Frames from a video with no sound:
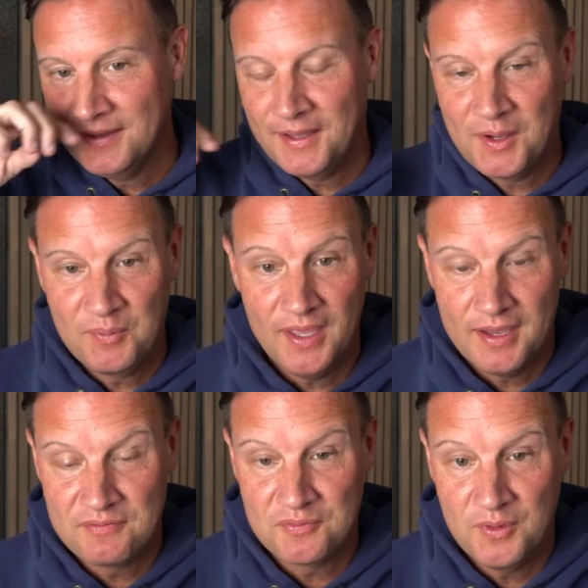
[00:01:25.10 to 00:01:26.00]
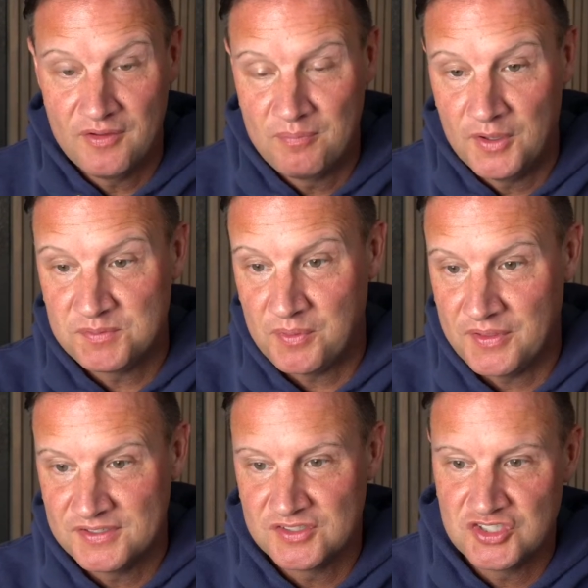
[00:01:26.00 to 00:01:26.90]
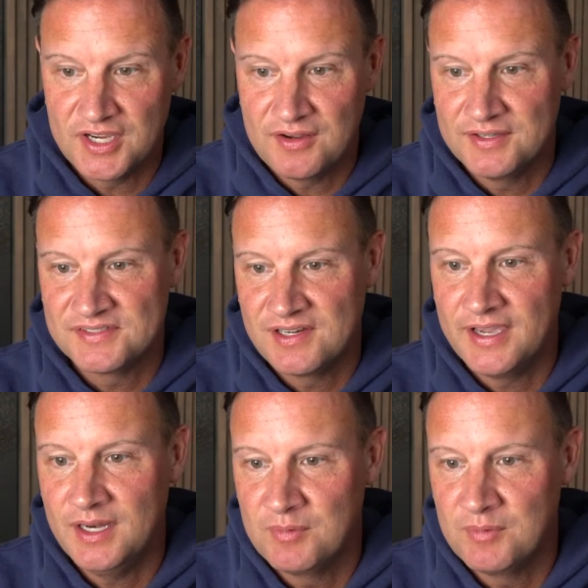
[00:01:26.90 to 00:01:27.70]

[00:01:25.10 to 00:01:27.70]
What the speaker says: We have multiple things to check on tonight.